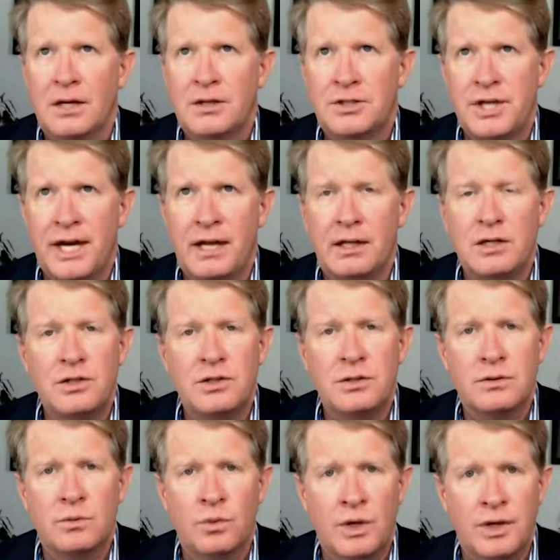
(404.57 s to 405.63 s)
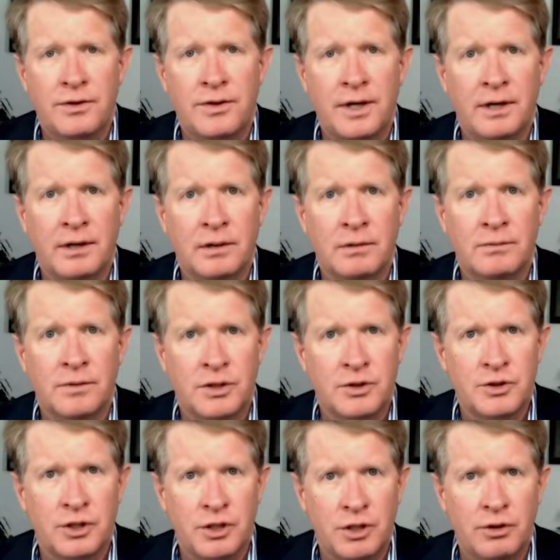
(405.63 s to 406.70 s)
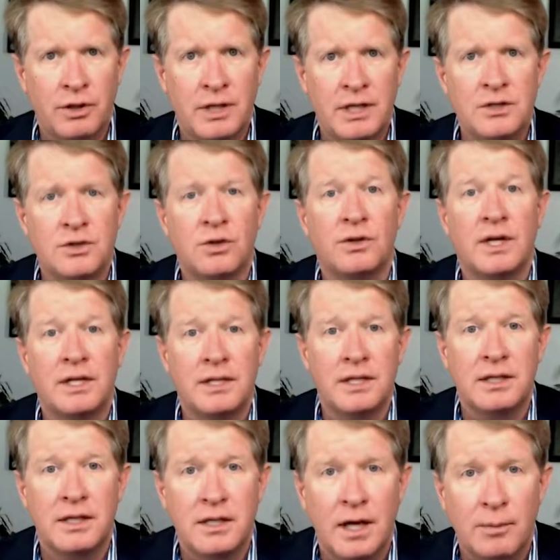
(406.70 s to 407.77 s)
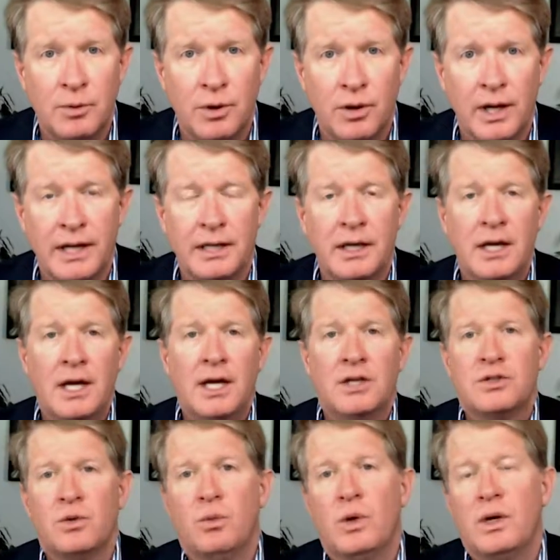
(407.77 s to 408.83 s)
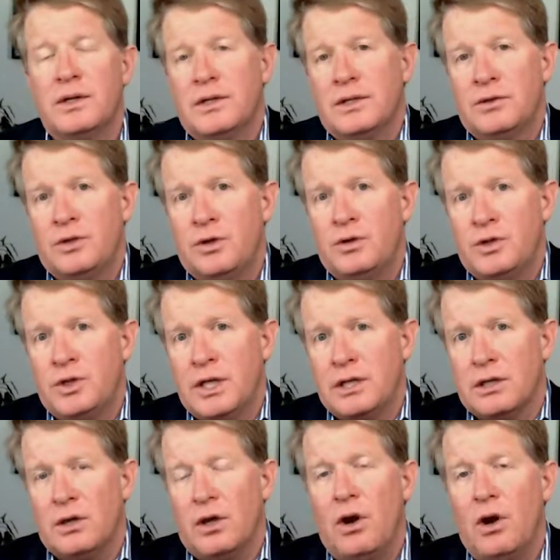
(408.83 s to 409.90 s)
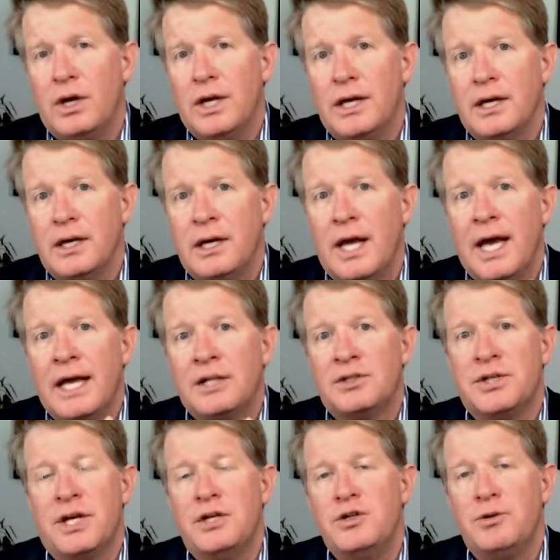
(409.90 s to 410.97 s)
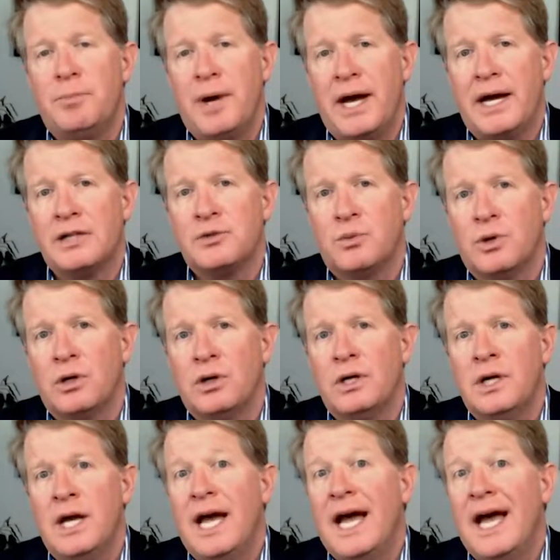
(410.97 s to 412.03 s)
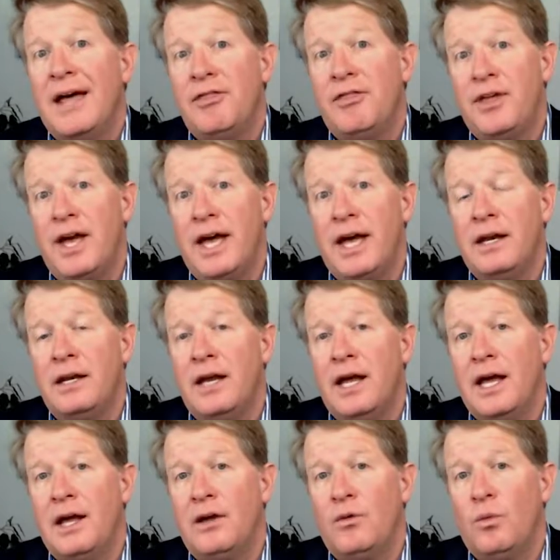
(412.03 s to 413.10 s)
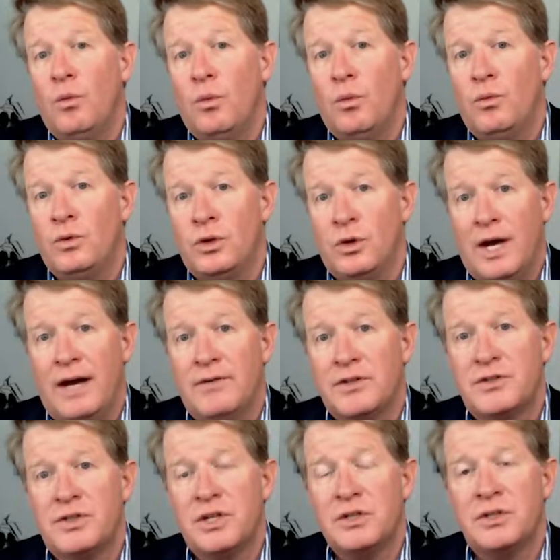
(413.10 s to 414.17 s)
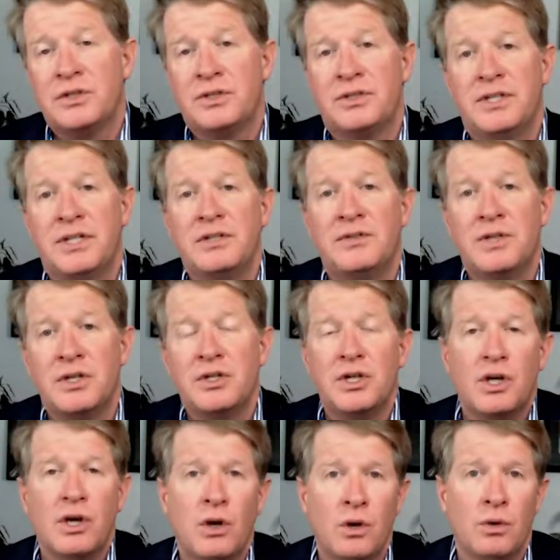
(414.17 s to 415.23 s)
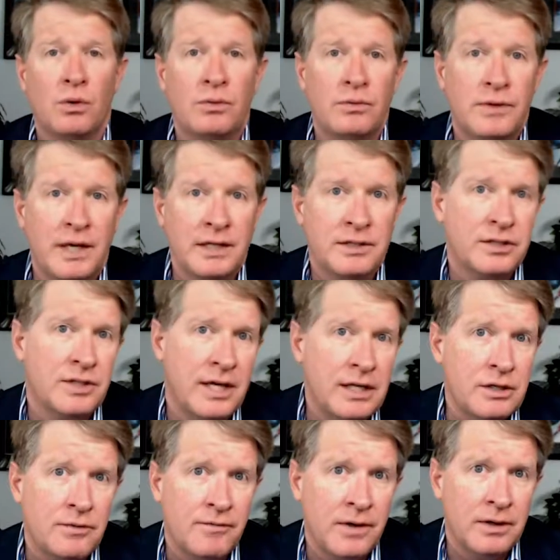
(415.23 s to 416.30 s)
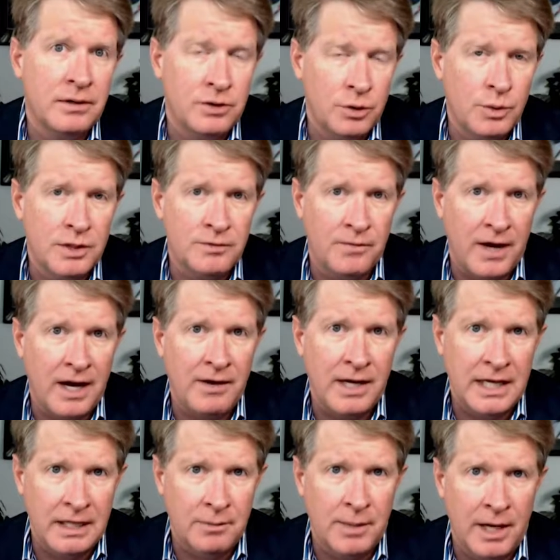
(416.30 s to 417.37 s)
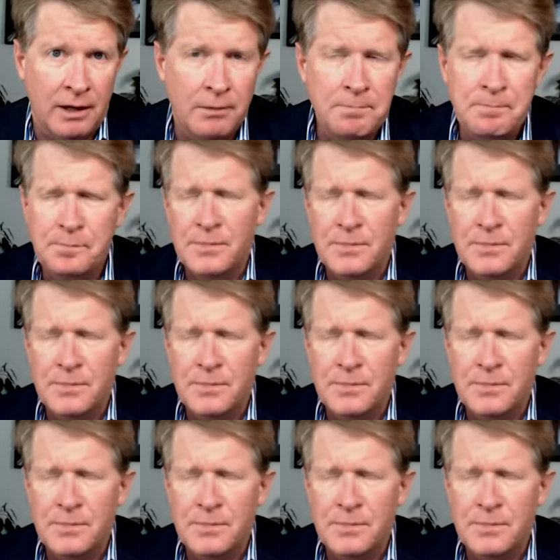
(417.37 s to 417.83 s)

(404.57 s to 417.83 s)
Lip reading: challenge with their security, so they did the upgrade. So what you need to log in and change your password, and then you'll have a six-digit code that's sent to us via email,